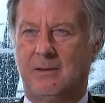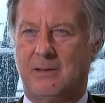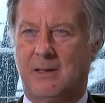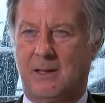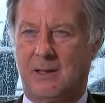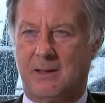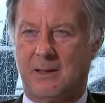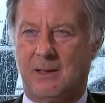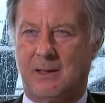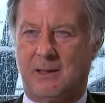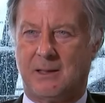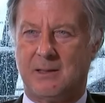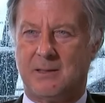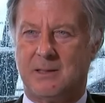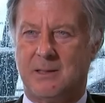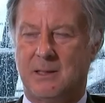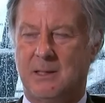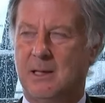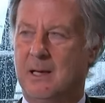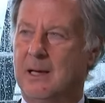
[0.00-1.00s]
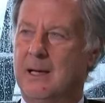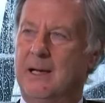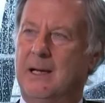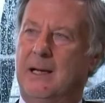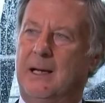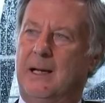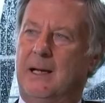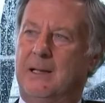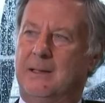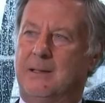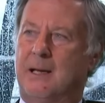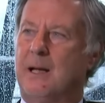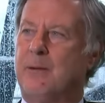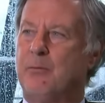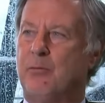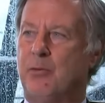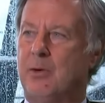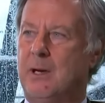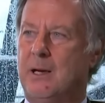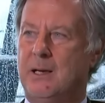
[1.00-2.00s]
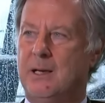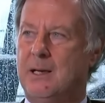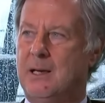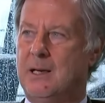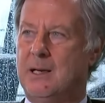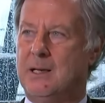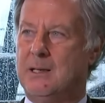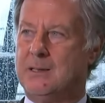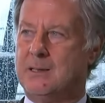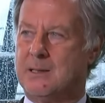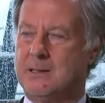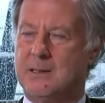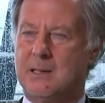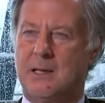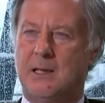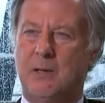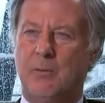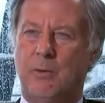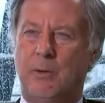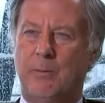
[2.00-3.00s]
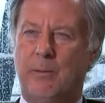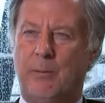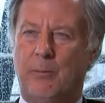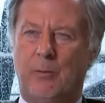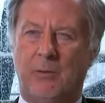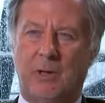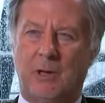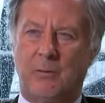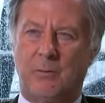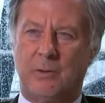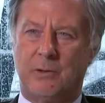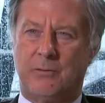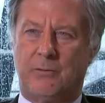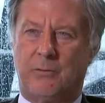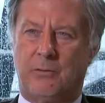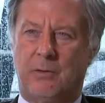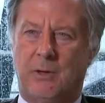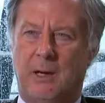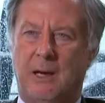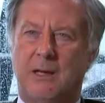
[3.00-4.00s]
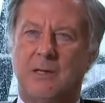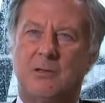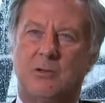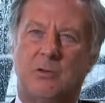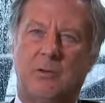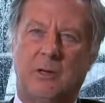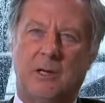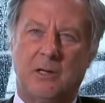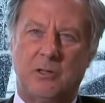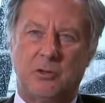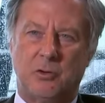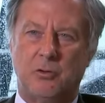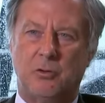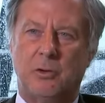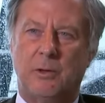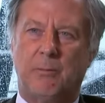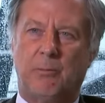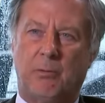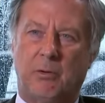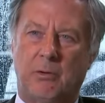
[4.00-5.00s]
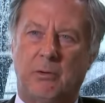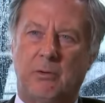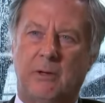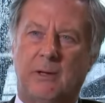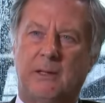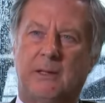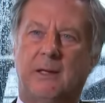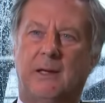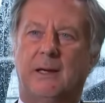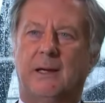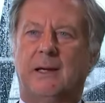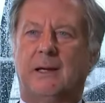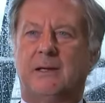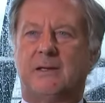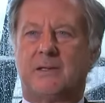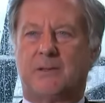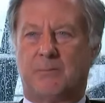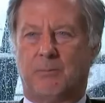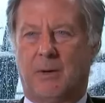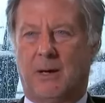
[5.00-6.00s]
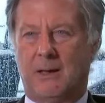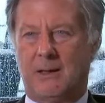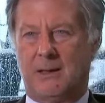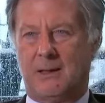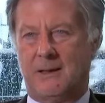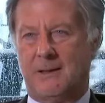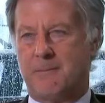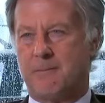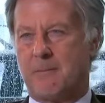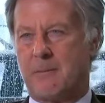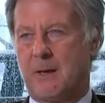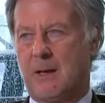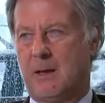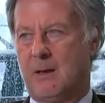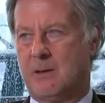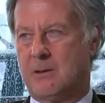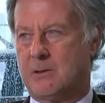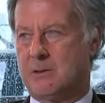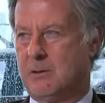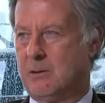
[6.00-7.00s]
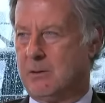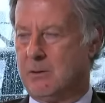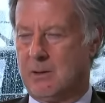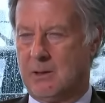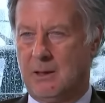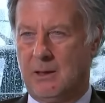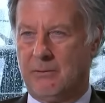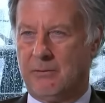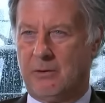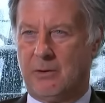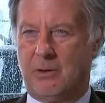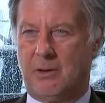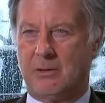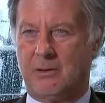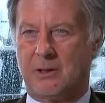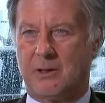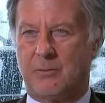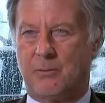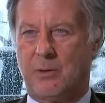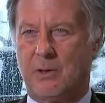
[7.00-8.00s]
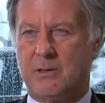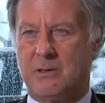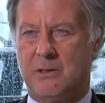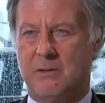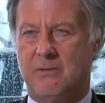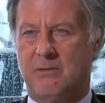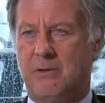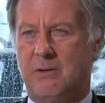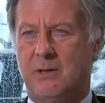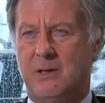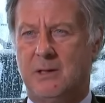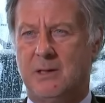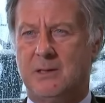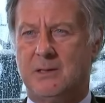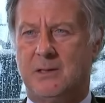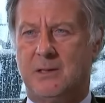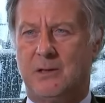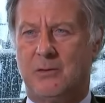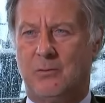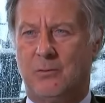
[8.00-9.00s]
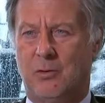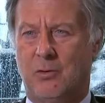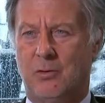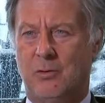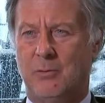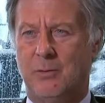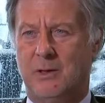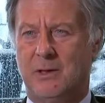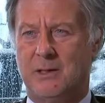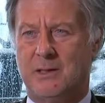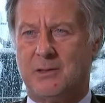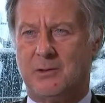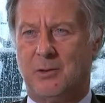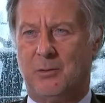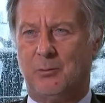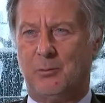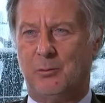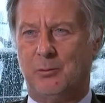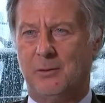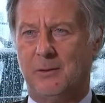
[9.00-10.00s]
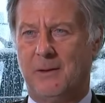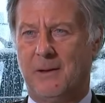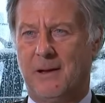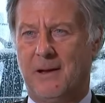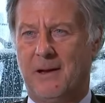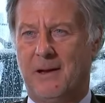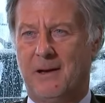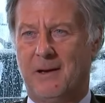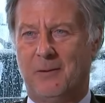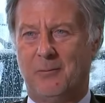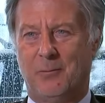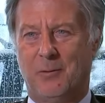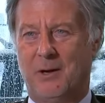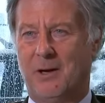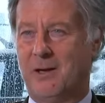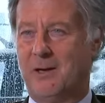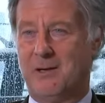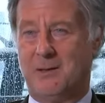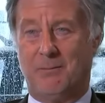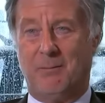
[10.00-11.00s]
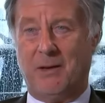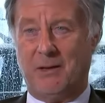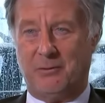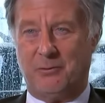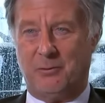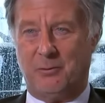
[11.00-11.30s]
it's Agatha Christie. Uh, that brand is exactly what people can wish for. As long as you deploy it smartly, uh, so you're going to have an Orient Express in Venice, in Rome, in Istanbul, uh, where it's meant